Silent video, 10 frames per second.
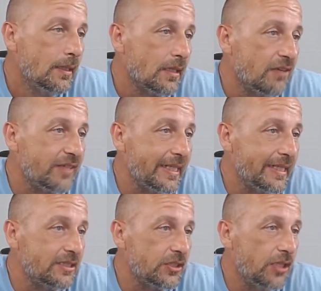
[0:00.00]
Love
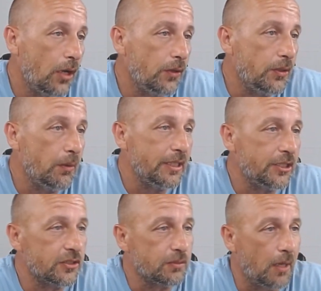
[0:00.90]
getting to know you and
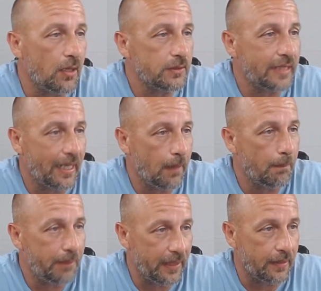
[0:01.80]
your small
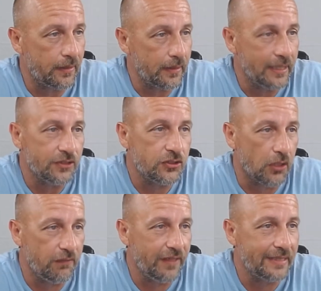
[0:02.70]
town better. It's
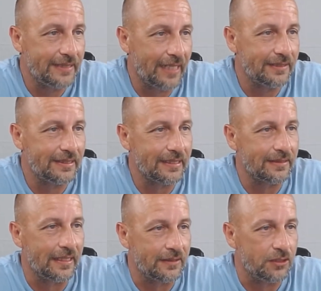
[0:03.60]
so
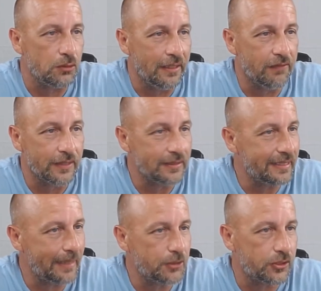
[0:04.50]
fantastic that you live on the
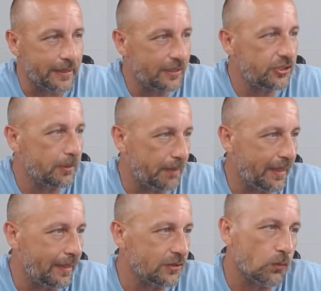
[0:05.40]
same street as your
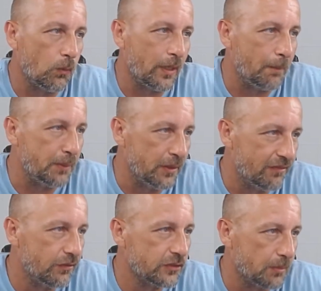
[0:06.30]
parents. What a
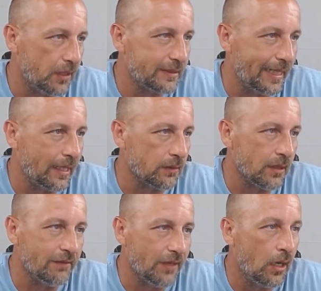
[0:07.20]
beautiful small town.
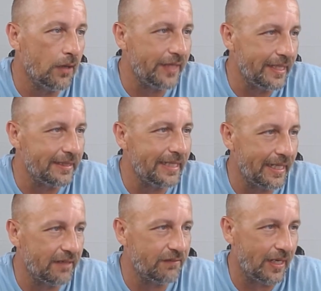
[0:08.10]
Love all the
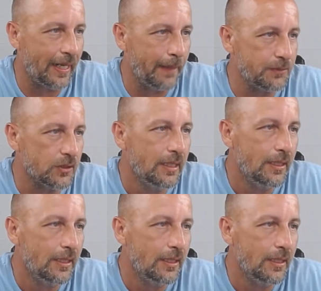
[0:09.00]
Indiana vibes.